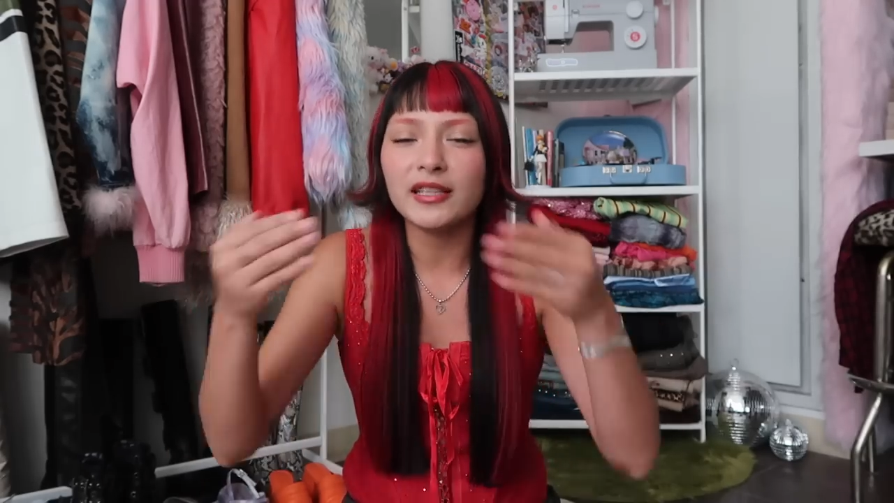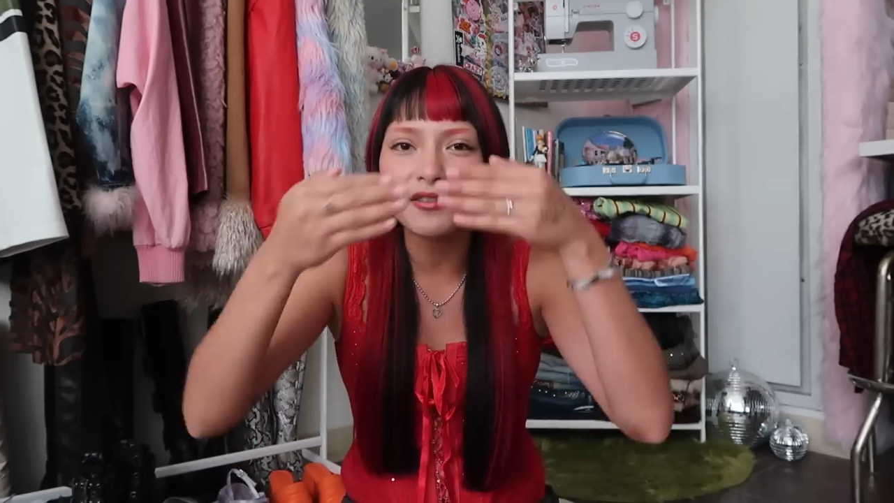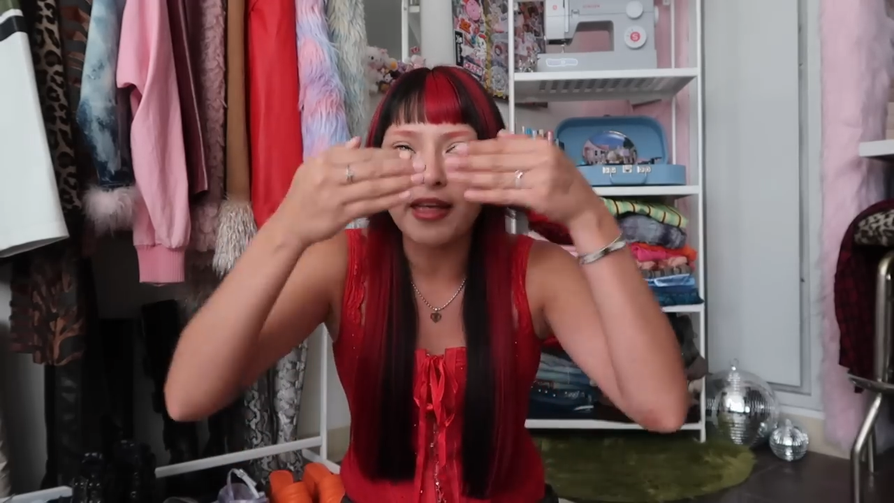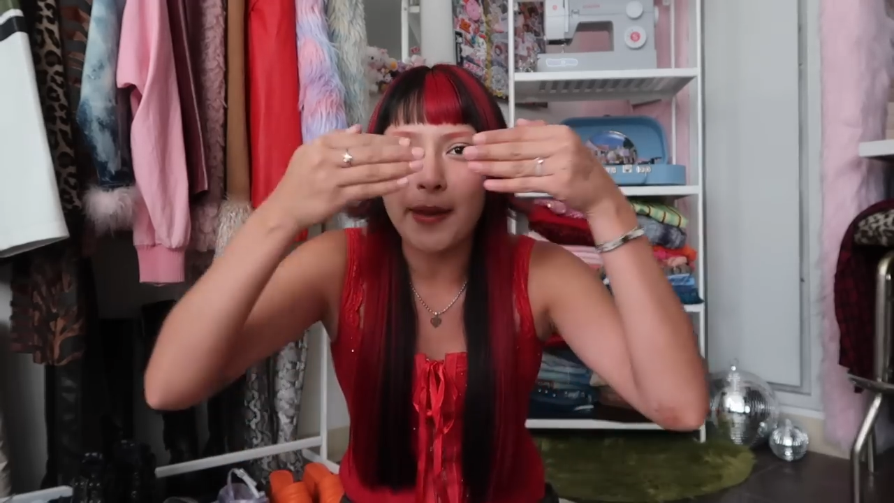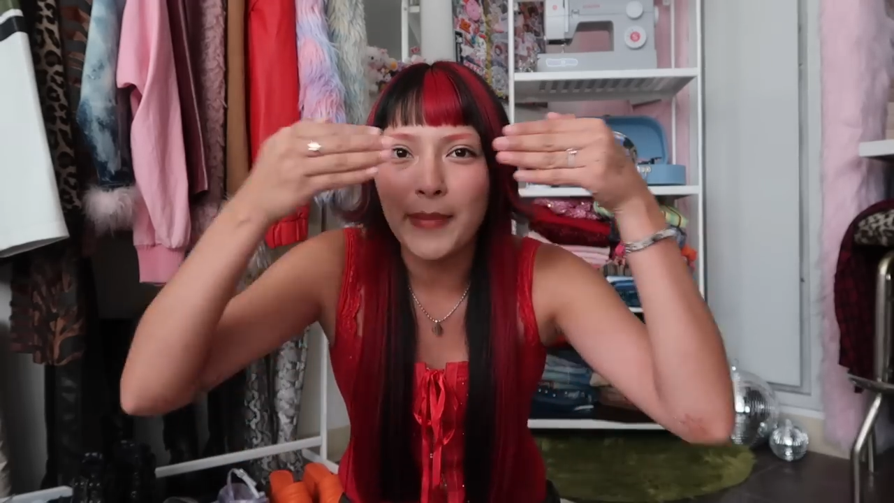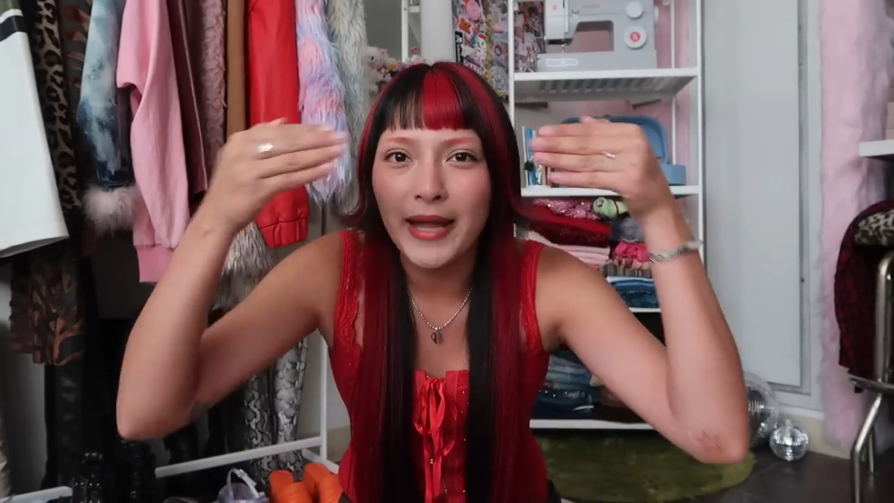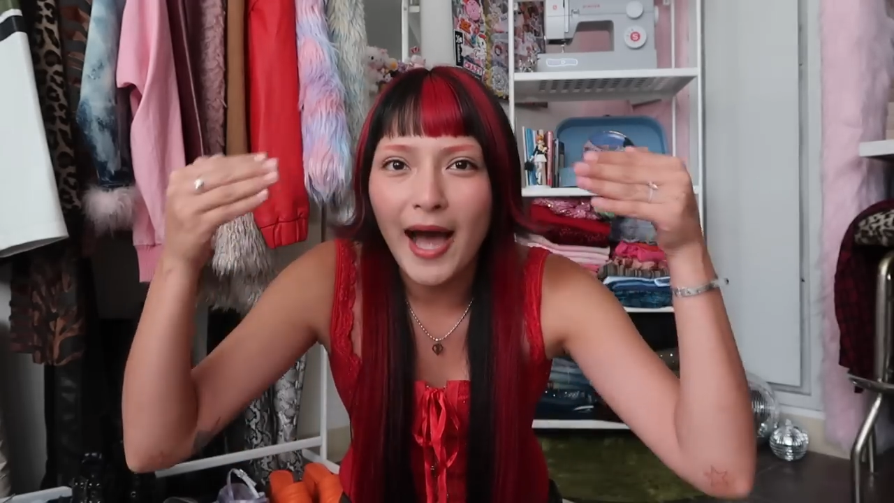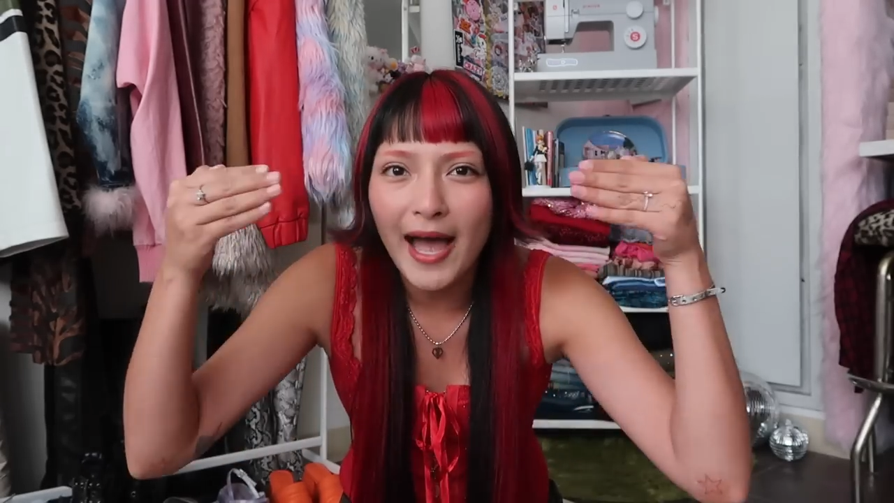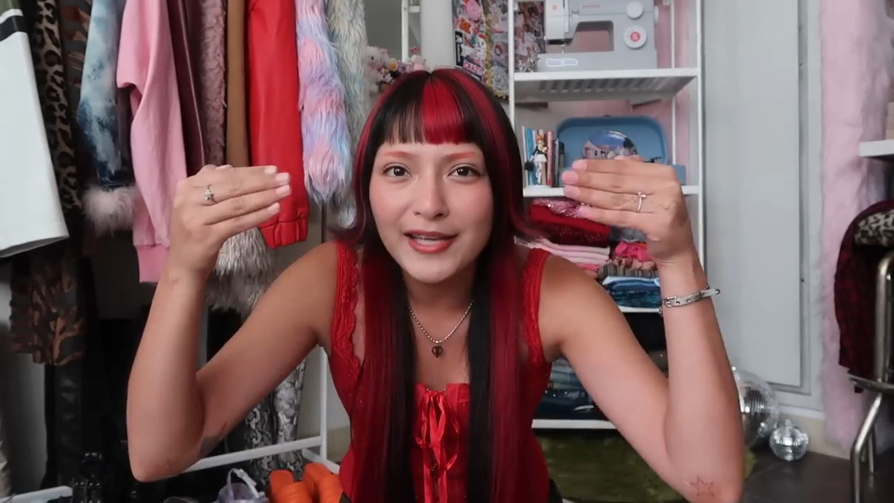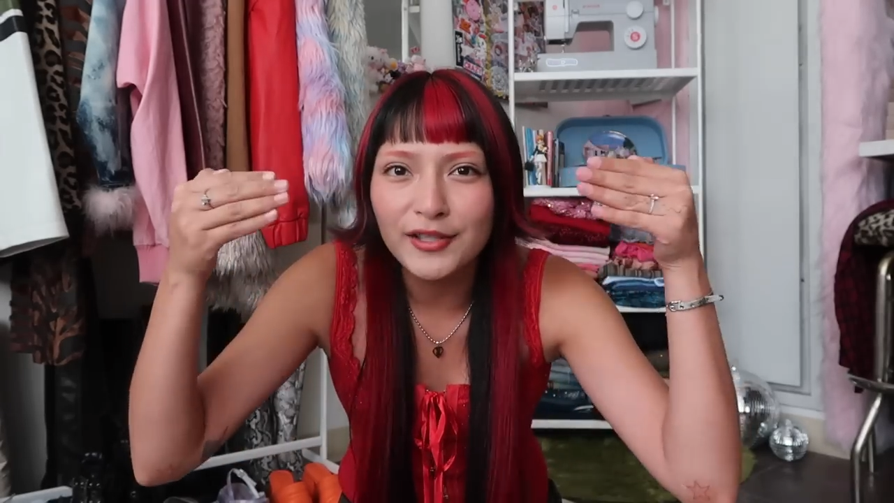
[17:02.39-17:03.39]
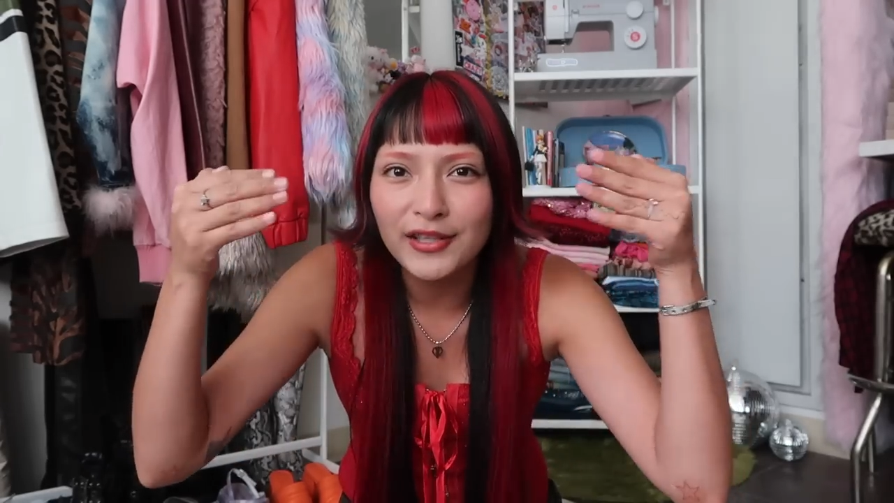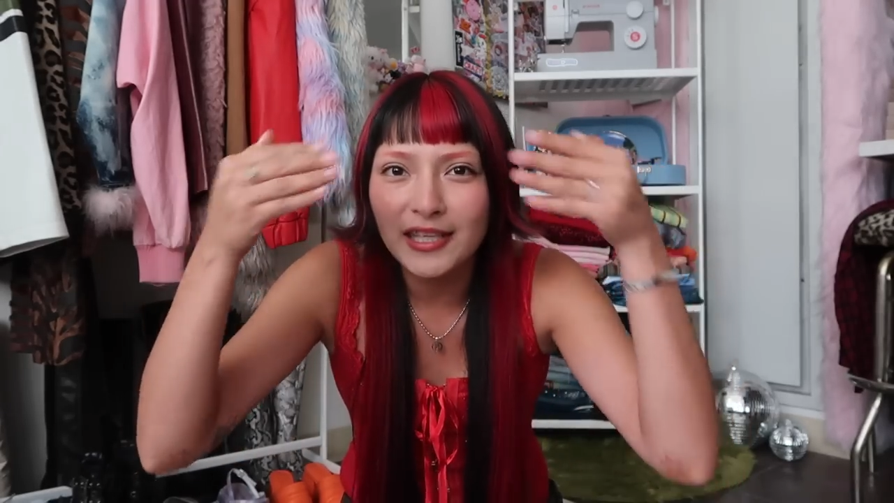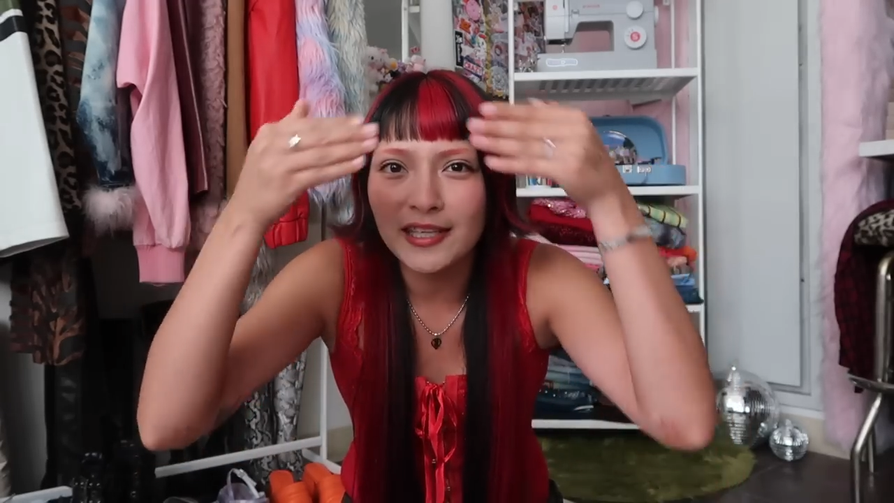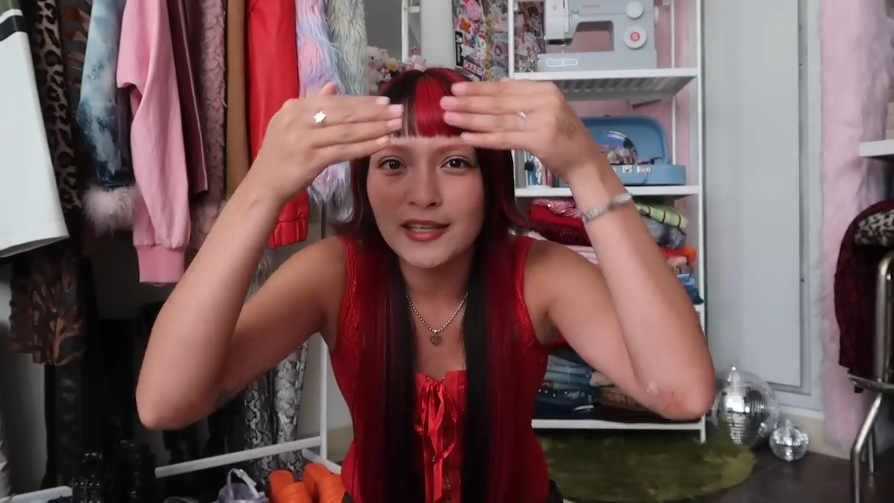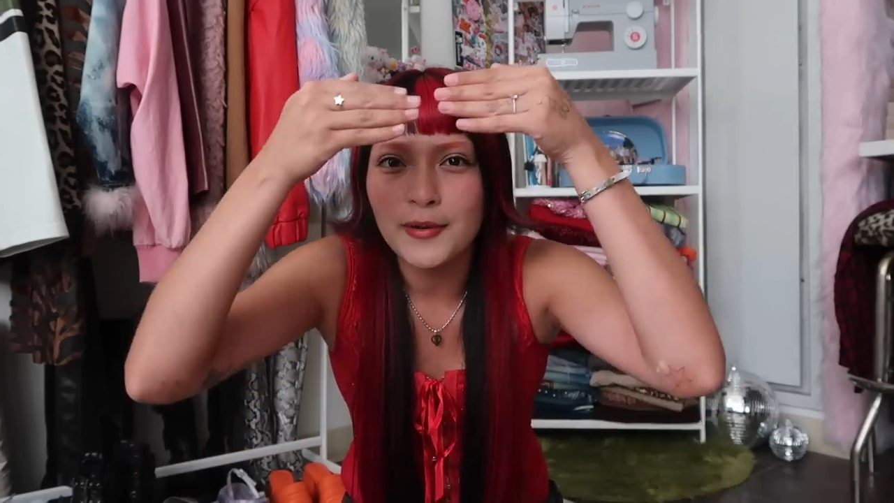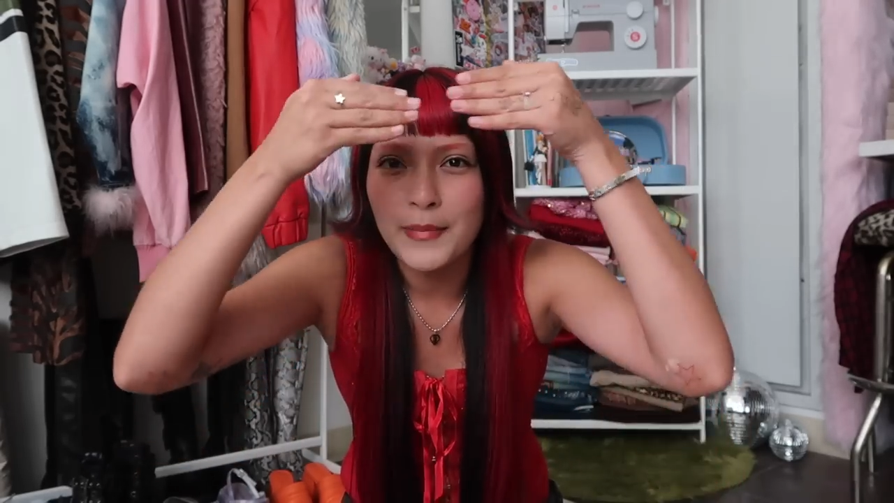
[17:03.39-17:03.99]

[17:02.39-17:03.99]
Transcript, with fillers: clear that my eyes are here,